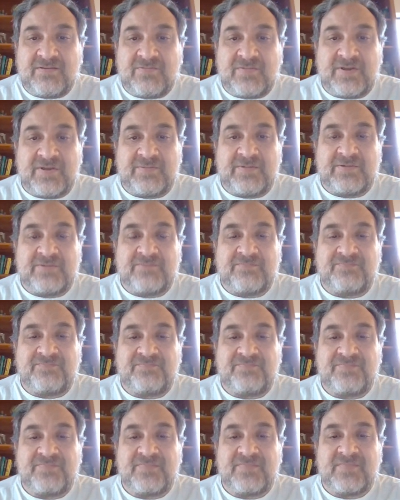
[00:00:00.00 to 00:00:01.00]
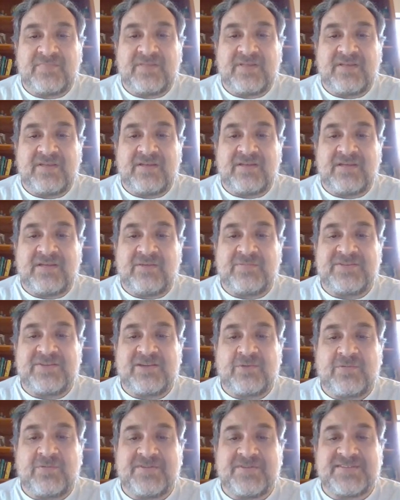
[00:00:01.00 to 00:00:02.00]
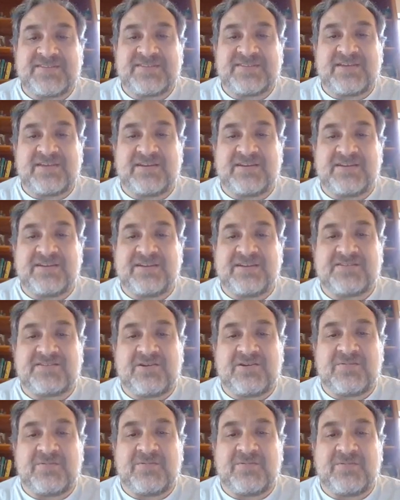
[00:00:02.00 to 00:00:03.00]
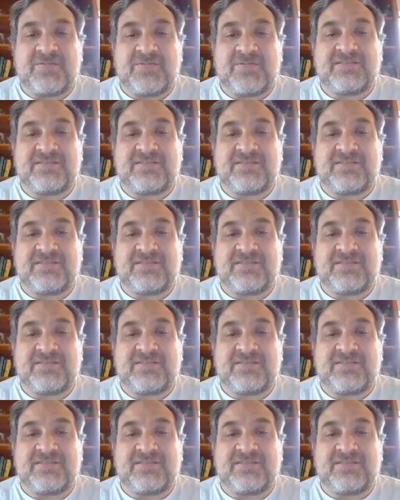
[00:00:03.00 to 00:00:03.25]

Wait a minute. Can we tell where the sun is? Are we